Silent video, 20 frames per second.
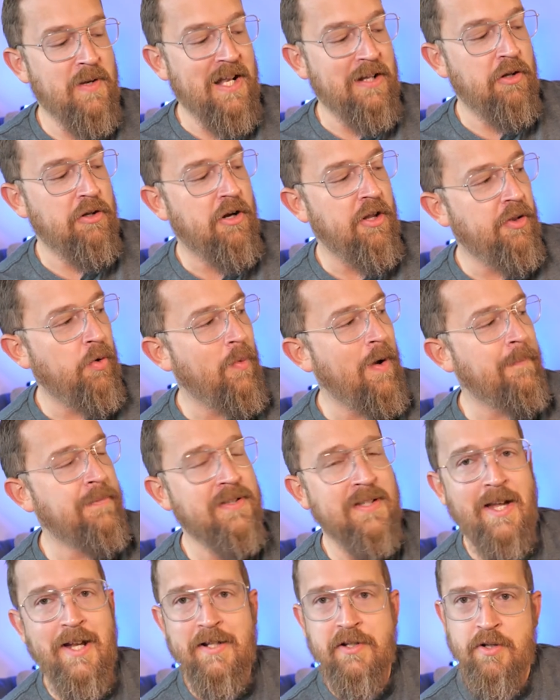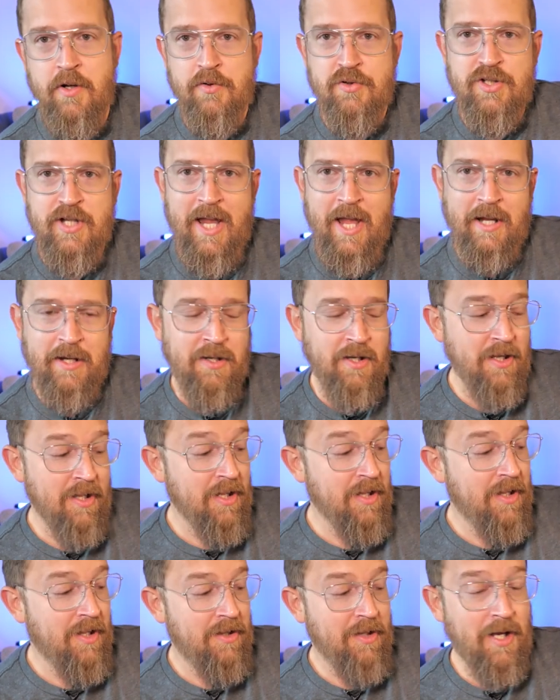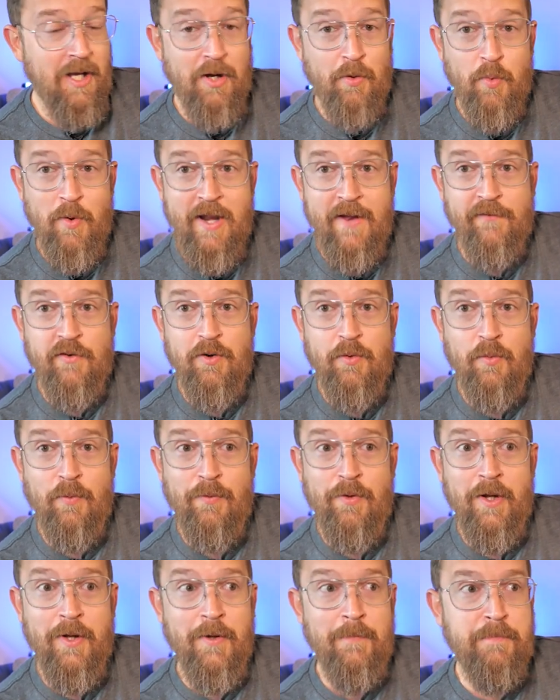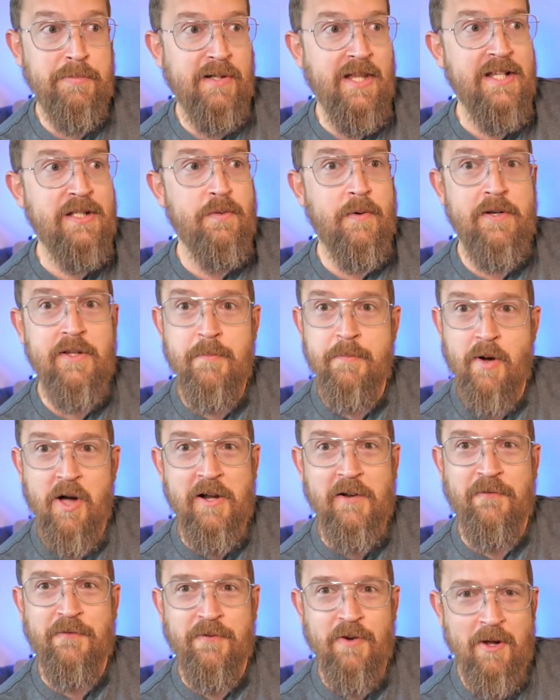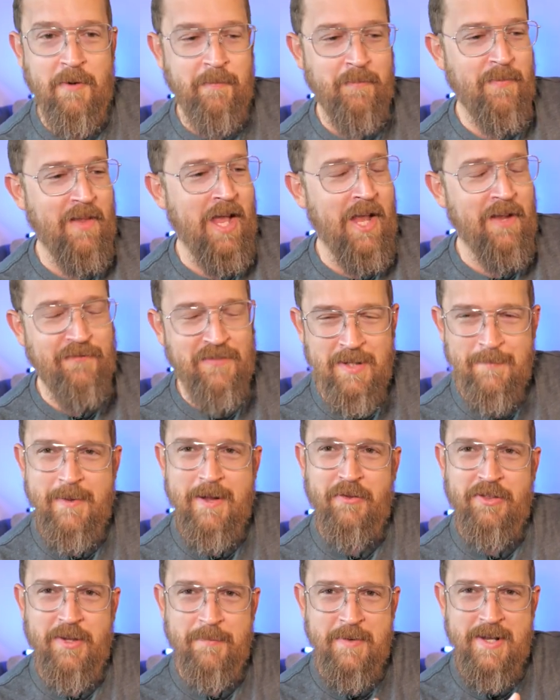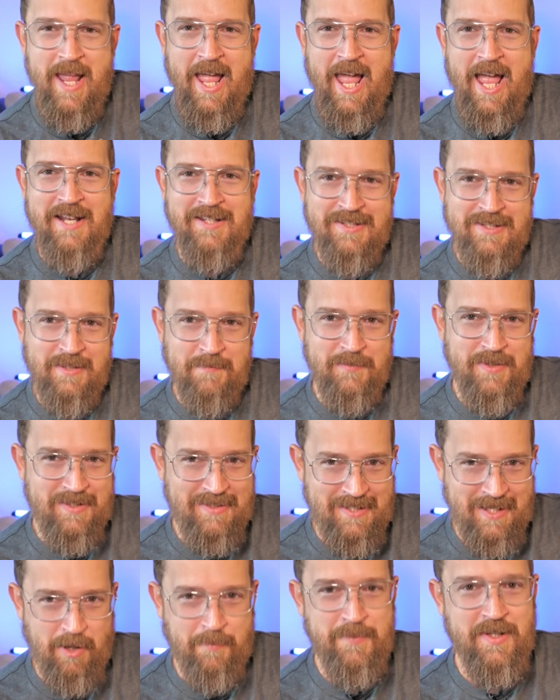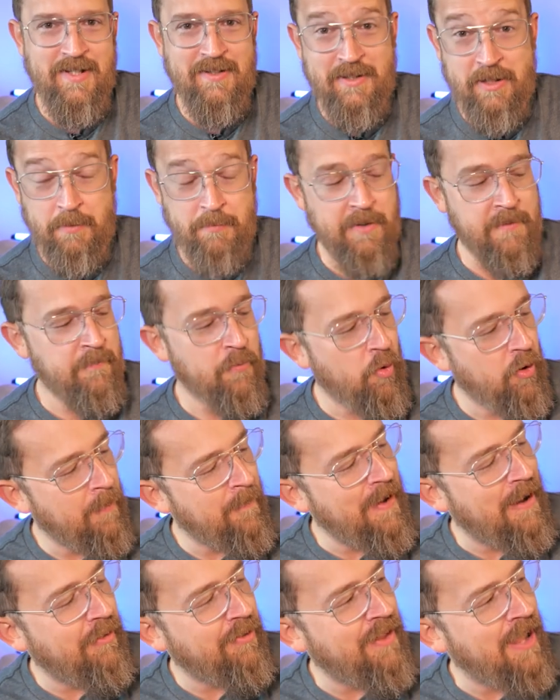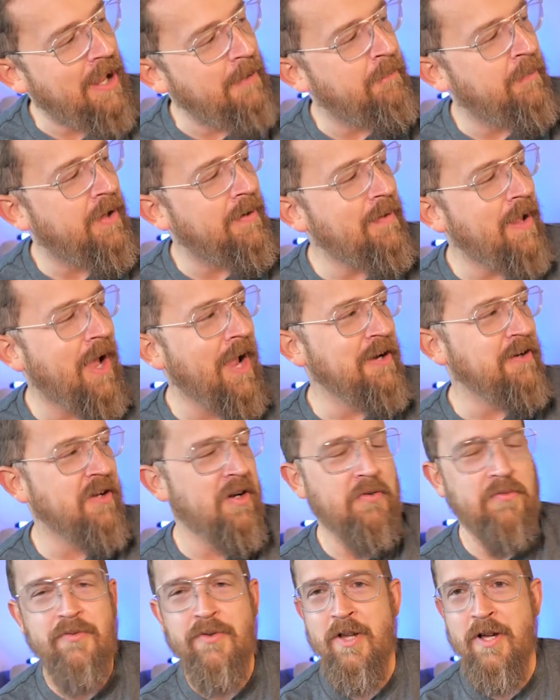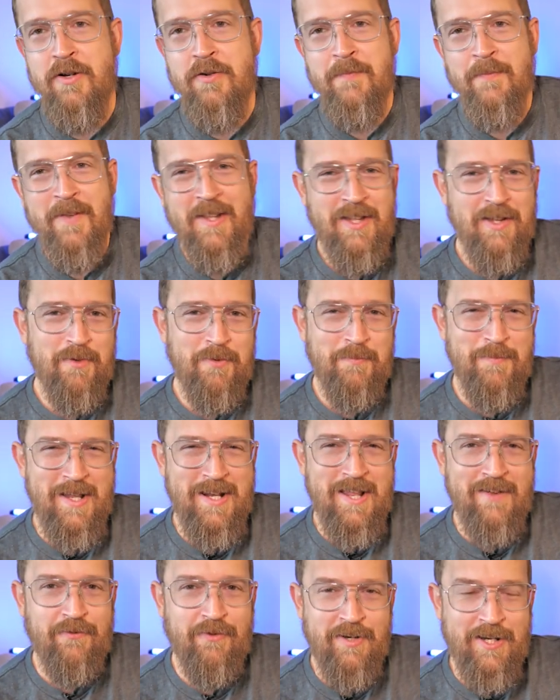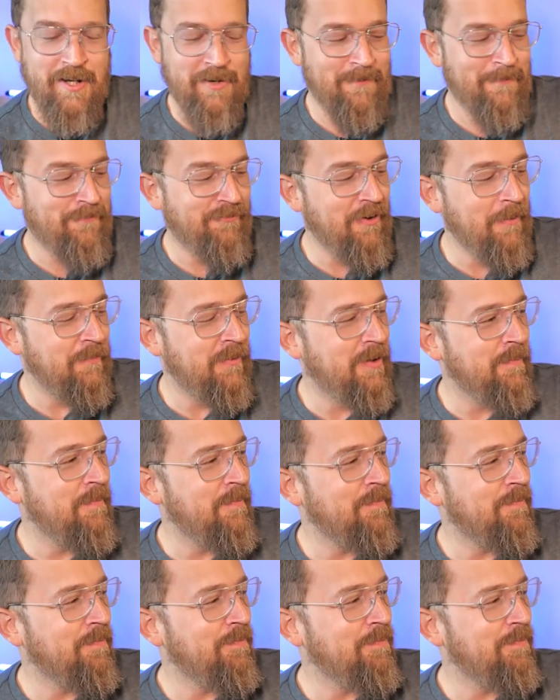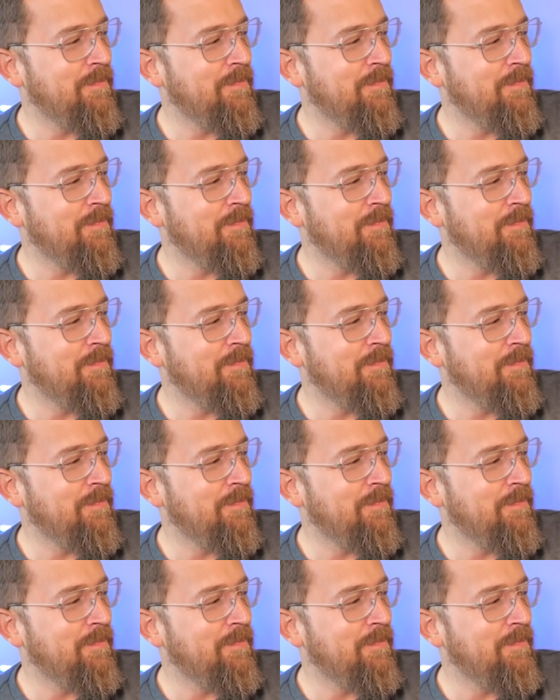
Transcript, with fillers: when I look on the website, go check uh, whatever the place where you bought it from. I've emailed them and asked them to tell me a little bit more about that, but I don't know. May never hear from them